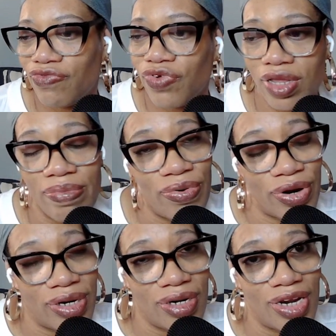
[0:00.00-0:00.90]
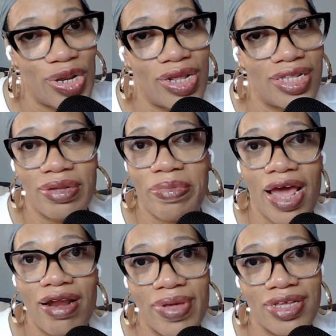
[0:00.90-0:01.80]
really important. You need some
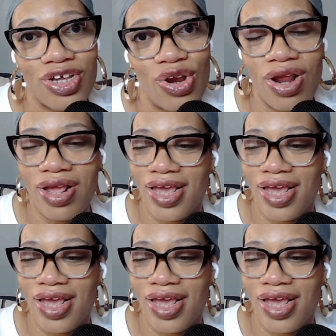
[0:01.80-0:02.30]
kind of mixer.